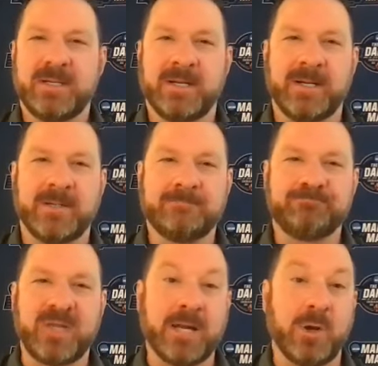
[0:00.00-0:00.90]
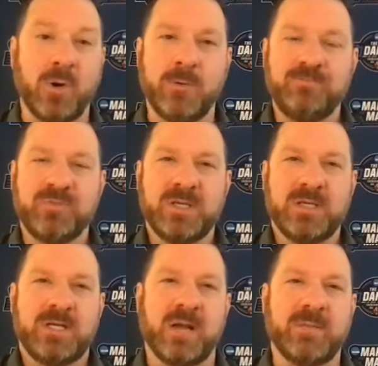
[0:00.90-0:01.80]
I know
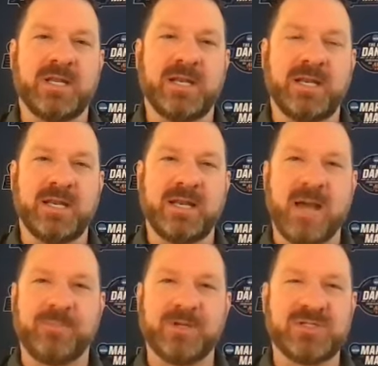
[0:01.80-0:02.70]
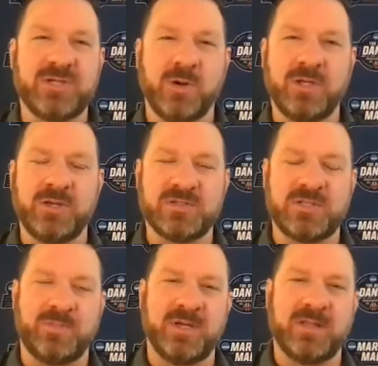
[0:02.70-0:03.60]
coming to Indianapolis, you know, it used
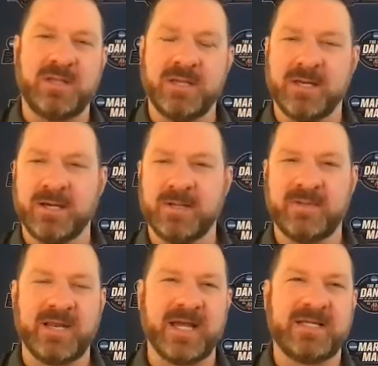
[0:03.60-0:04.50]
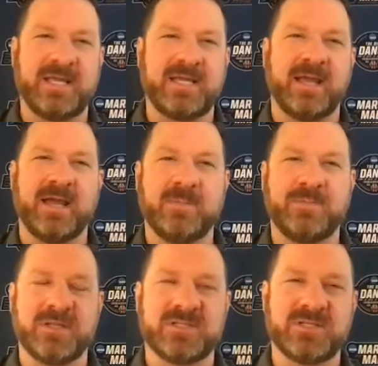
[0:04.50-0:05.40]
to be the Nike
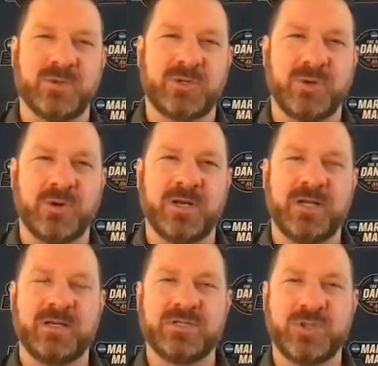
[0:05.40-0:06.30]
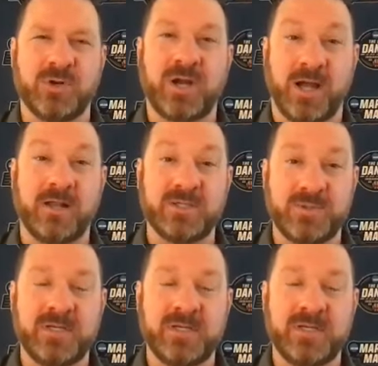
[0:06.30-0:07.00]
camp and then some recruiting, junior college.